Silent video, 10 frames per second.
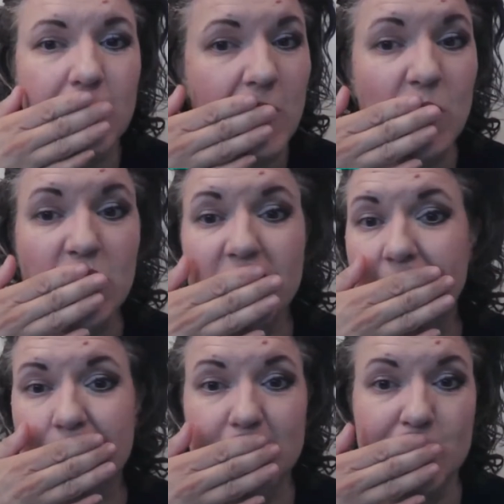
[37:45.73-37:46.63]
my
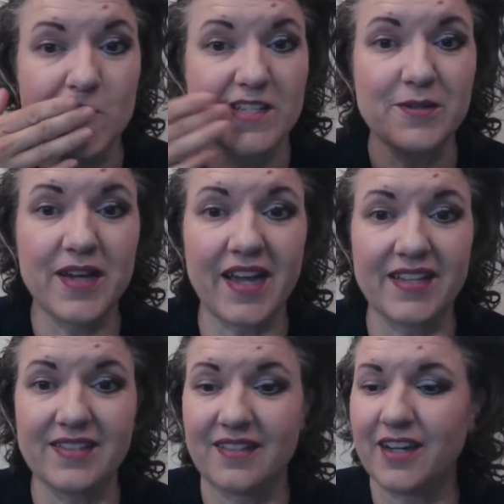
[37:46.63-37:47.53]
goodness, you
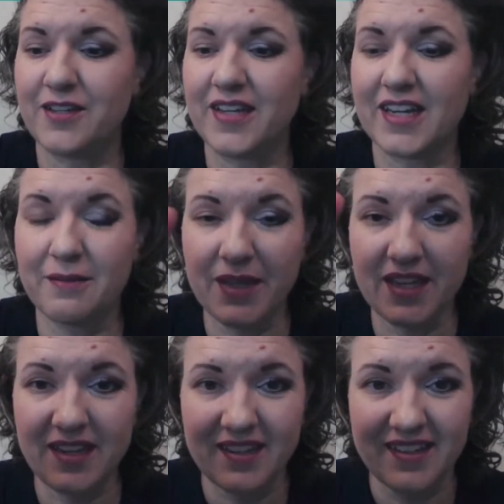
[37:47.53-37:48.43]
guys, are you kidding
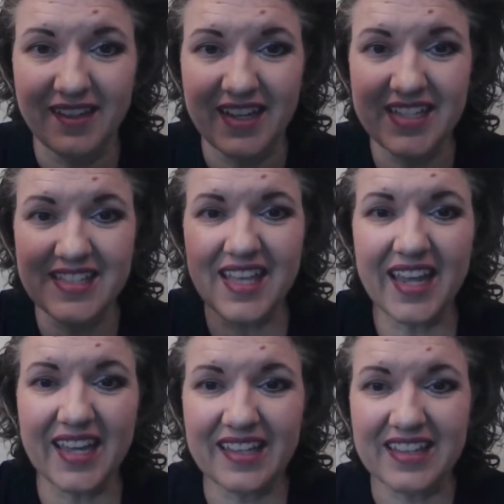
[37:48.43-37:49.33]
me? It's
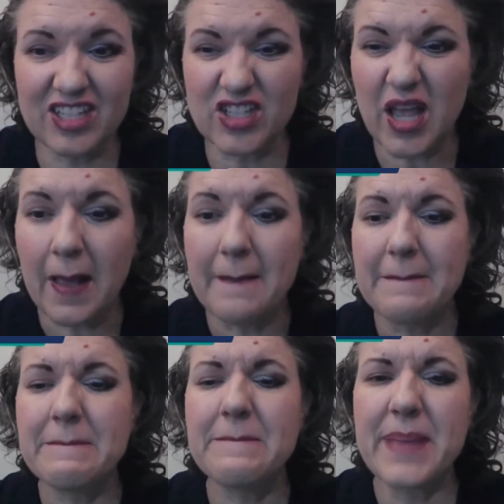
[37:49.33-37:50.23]
like there's
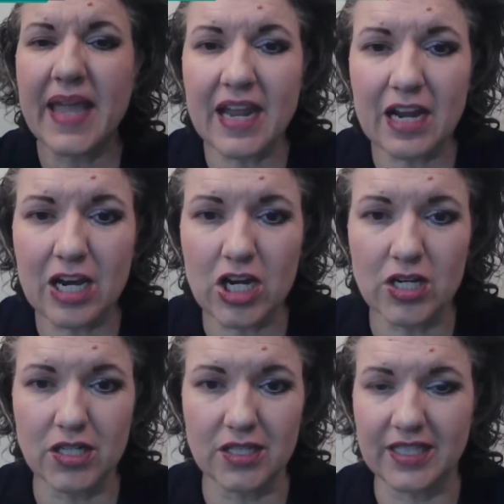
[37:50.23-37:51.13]

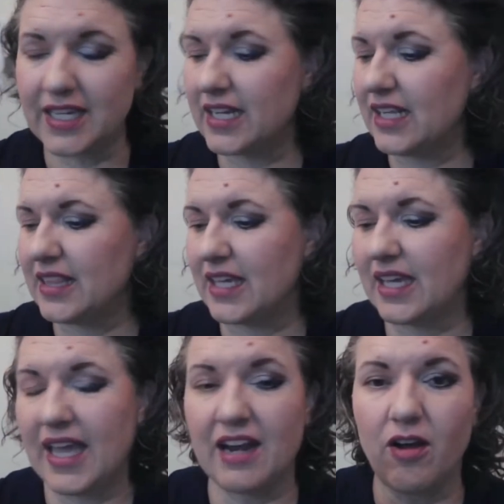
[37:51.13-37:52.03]
barely
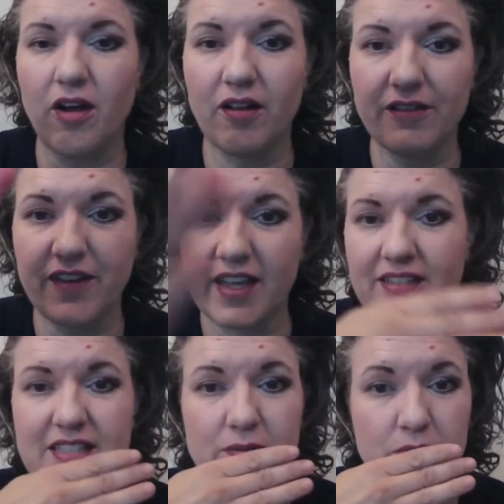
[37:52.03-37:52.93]
anything at all if I
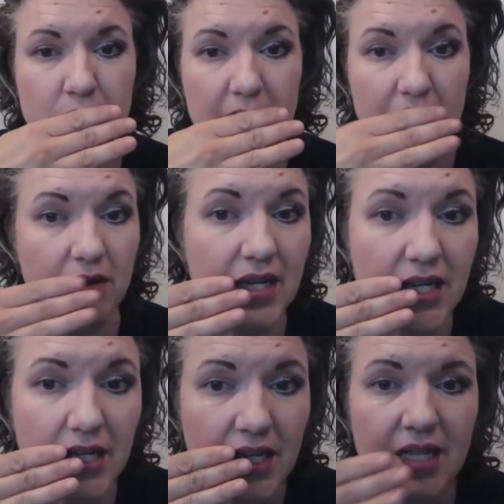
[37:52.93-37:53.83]
smear
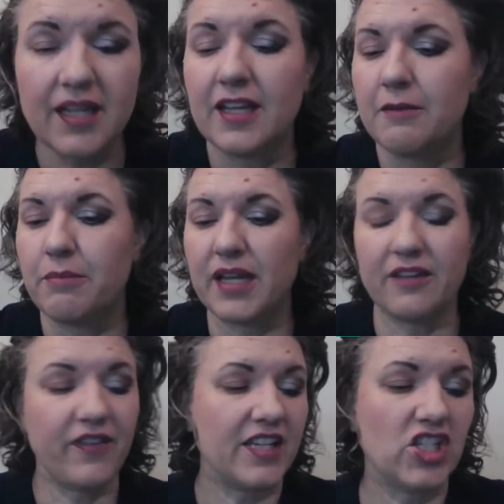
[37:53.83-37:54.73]
it, but
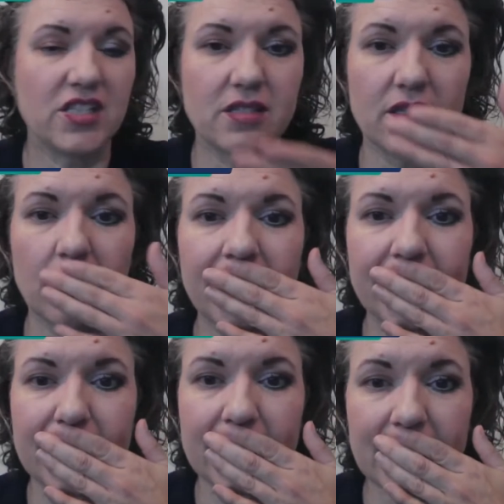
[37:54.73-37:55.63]
if I just go
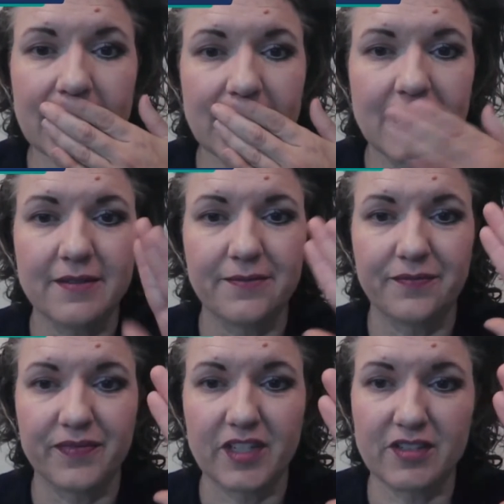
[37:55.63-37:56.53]
like this,
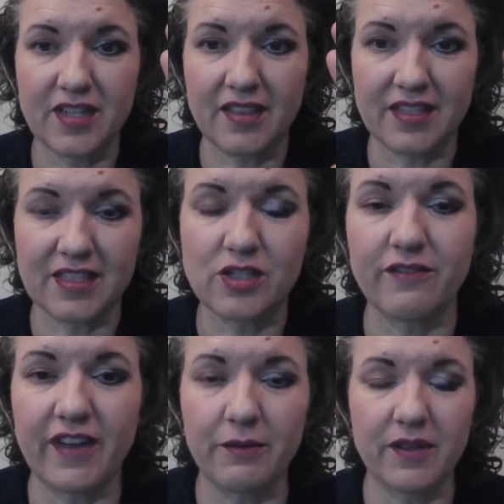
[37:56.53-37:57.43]
there's nothing. So
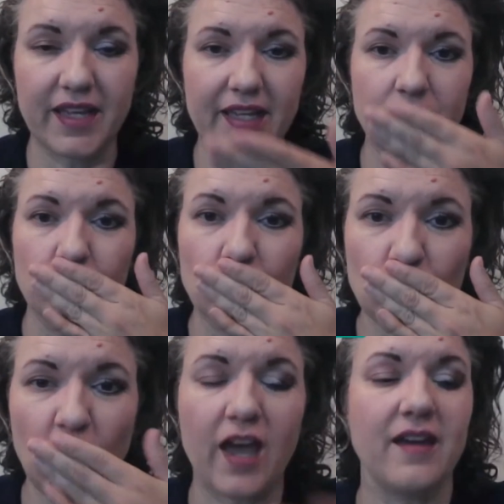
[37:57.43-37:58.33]
if I were like
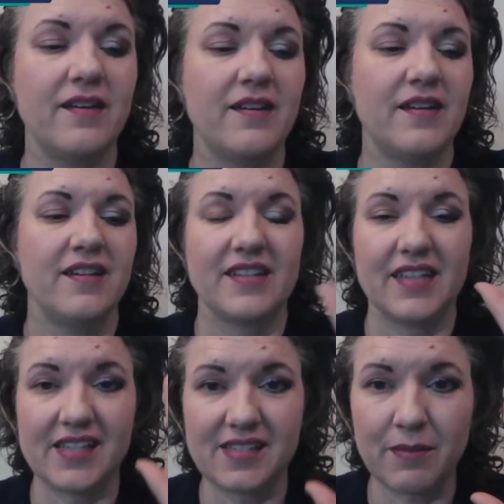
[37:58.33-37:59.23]
mwah,
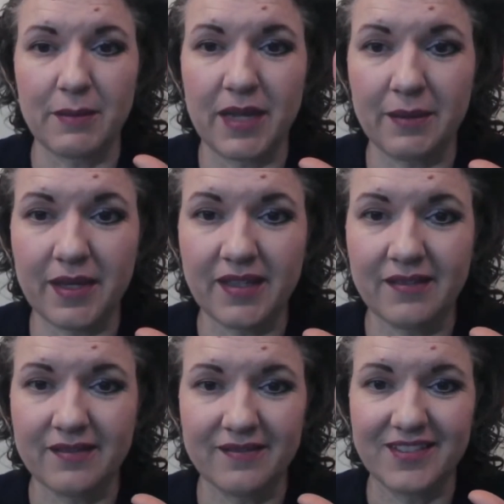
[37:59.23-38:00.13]
kissing my baby,
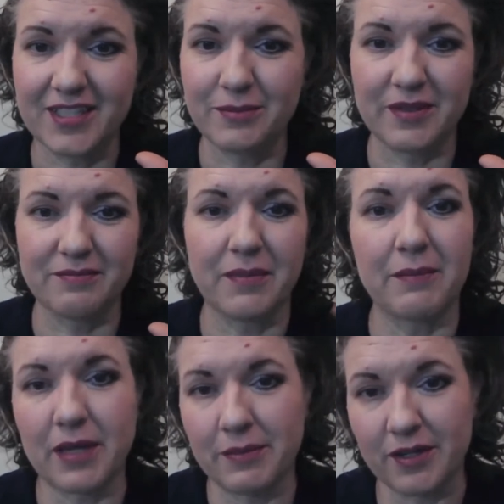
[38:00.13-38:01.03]
she'd be my
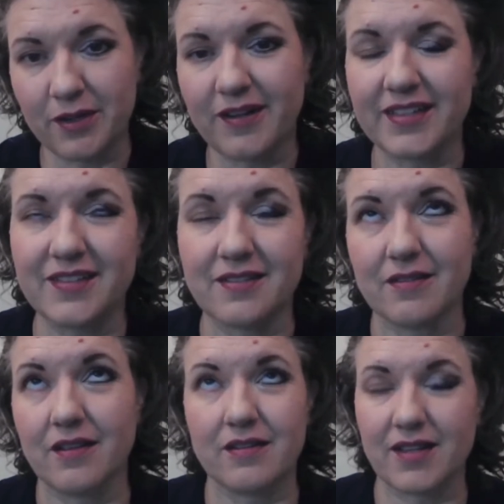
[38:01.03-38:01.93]
baby girl. I still
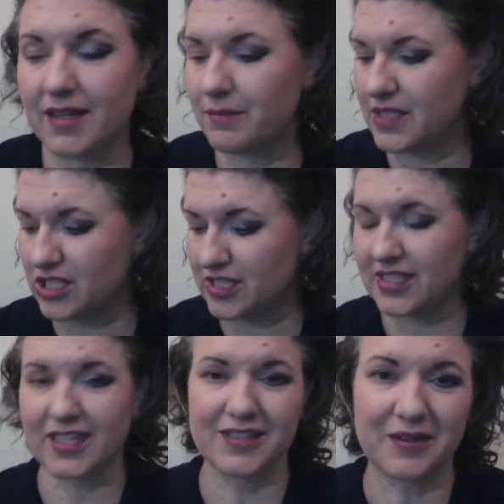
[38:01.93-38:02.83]
call her that, but she's
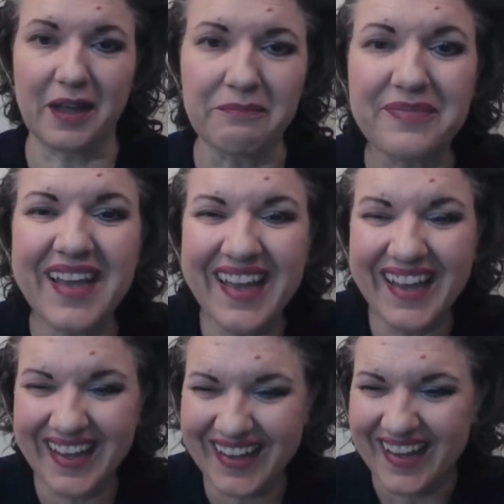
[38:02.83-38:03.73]
six. Okay.
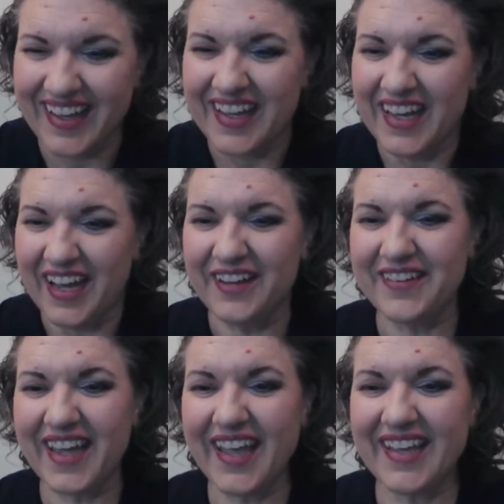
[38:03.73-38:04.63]

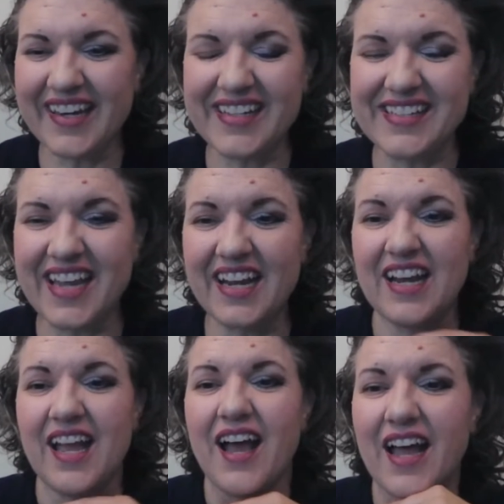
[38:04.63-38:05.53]
Okay, get
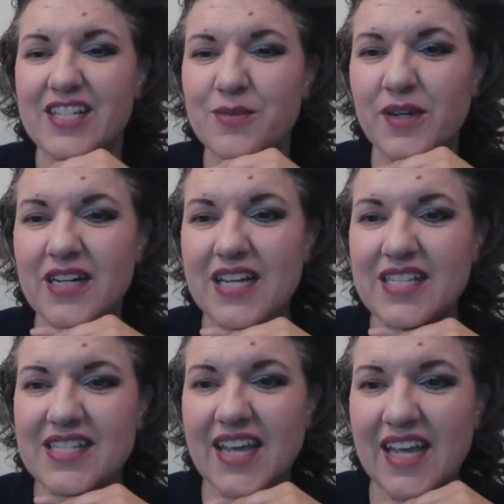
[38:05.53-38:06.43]
excited. I just wanted
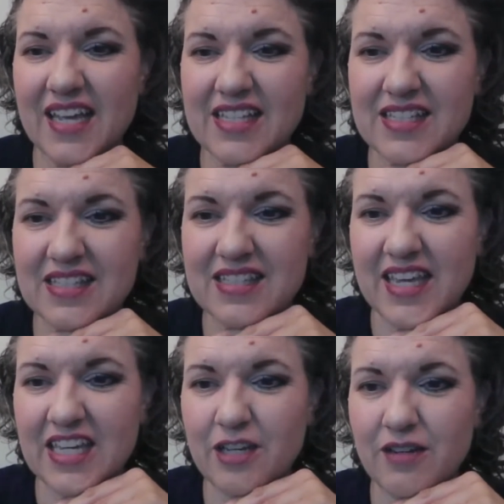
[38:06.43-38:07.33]
to say
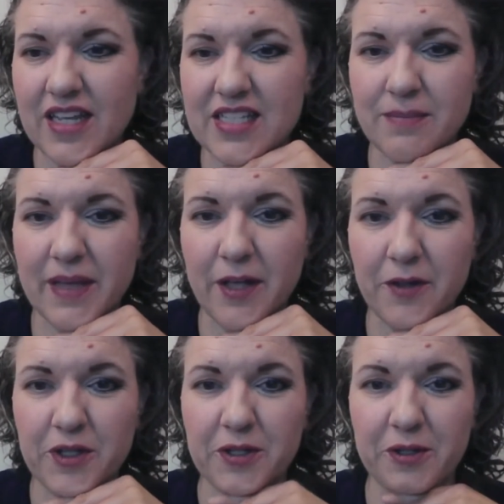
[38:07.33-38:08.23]
thank you to Isabel
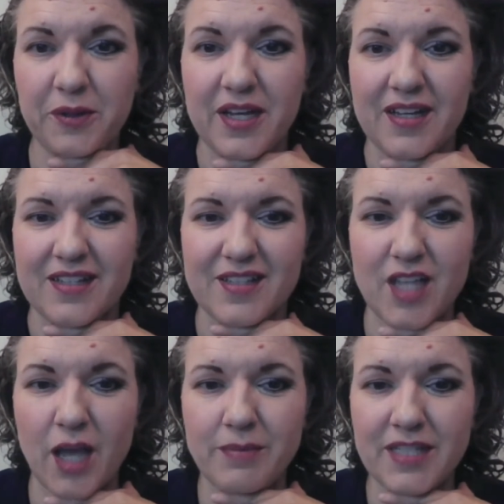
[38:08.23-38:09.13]
who
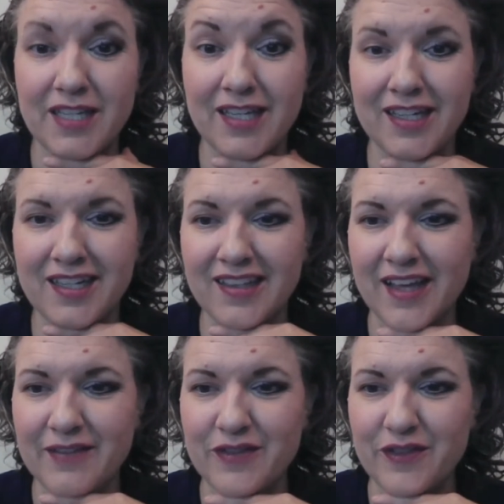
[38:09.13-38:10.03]
stopped in and
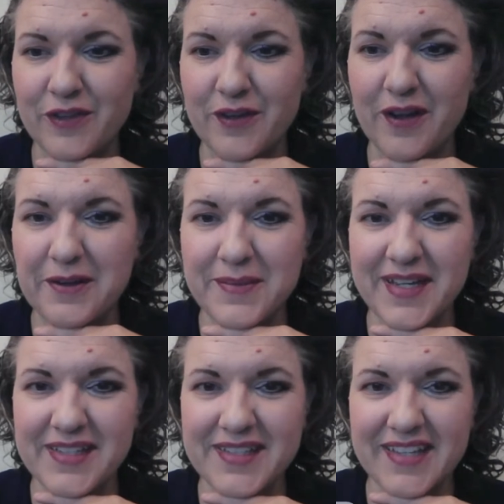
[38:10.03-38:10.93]
left a few
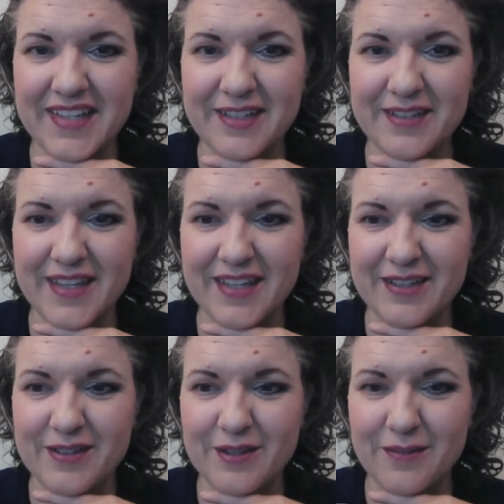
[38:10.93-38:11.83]
comments. Thank you. Thank you
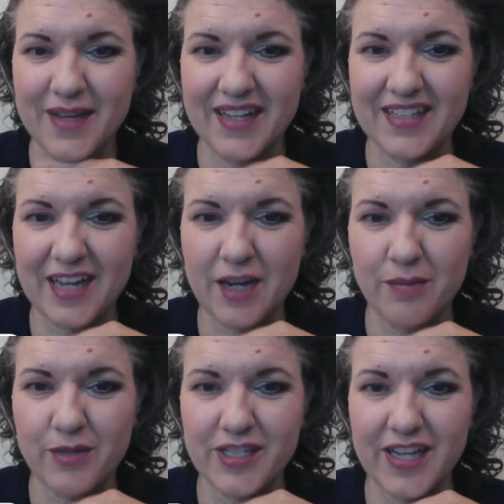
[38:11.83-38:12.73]
so much. I
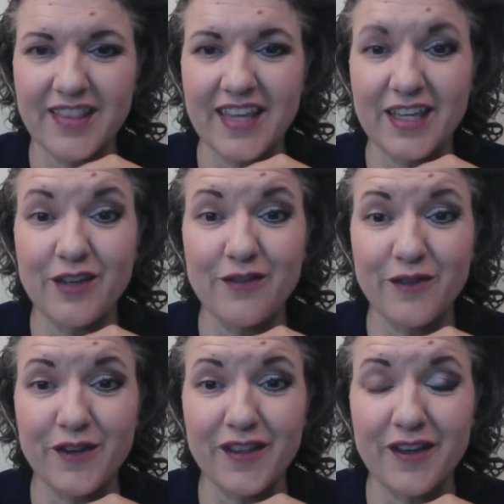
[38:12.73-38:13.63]
appreciate it. Thank you
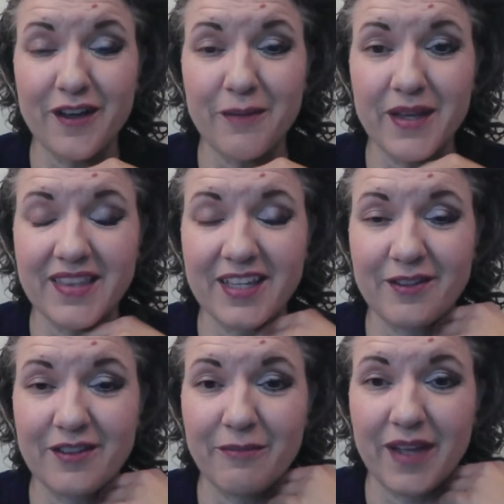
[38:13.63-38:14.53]
for the comment that
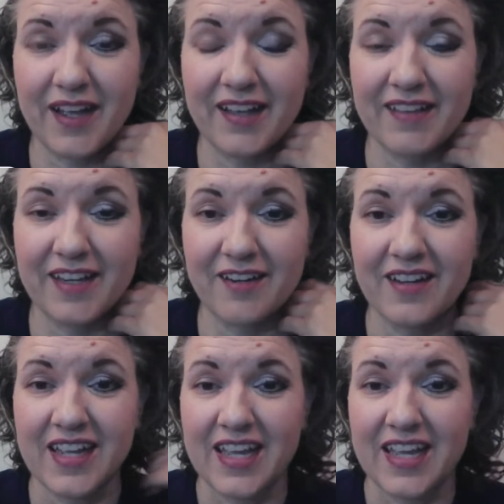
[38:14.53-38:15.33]
you love my eyeliner.